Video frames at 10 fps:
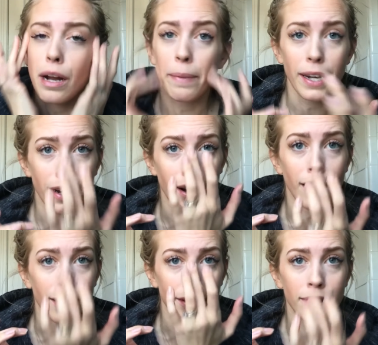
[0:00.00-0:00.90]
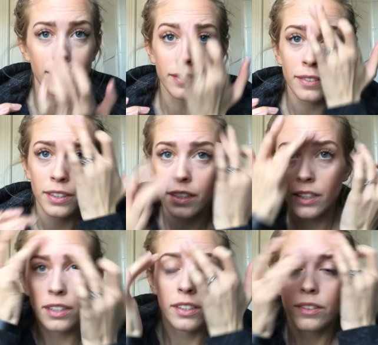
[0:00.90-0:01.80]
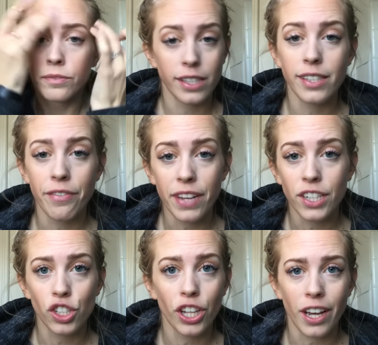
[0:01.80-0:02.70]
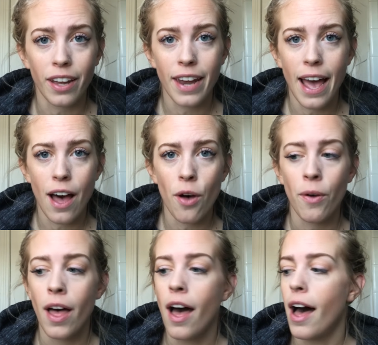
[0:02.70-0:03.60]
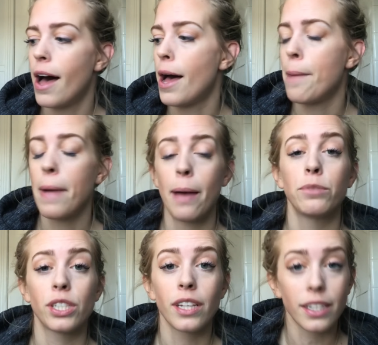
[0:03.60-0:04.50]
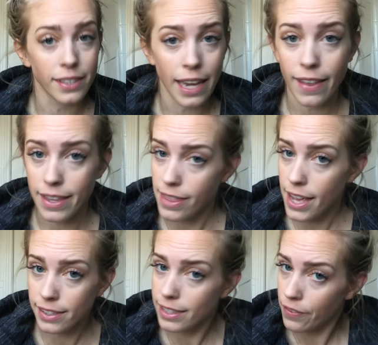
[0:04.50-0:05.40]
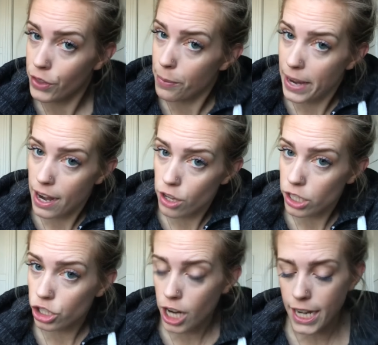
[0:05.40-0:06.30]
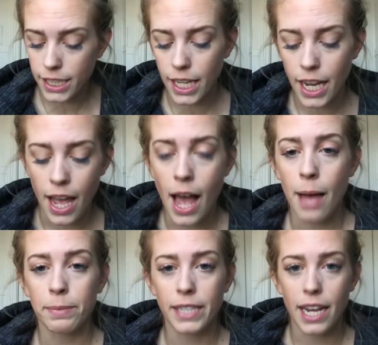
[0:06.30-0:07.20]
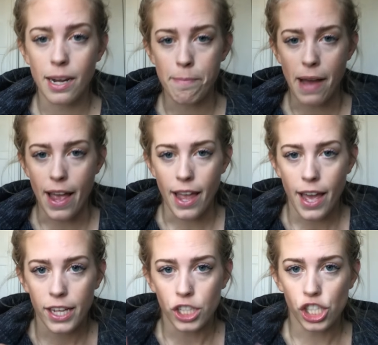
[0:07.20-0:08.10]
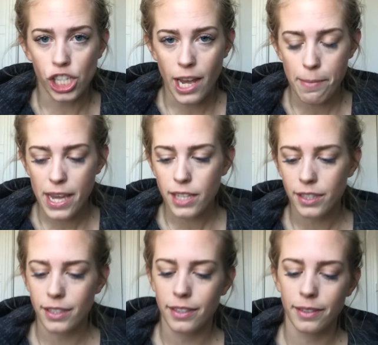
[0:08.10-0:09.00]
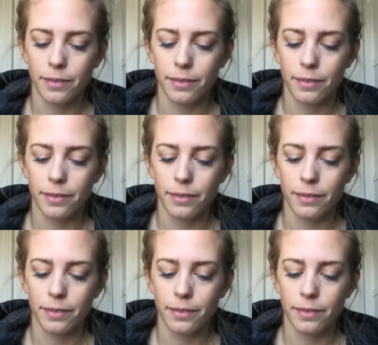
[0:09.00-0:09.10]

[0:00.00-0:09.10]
rubbing it on. So this is the finished look now. I'm just gonna stay like this, even though my hair looks crazy. I'm staying in my jammies,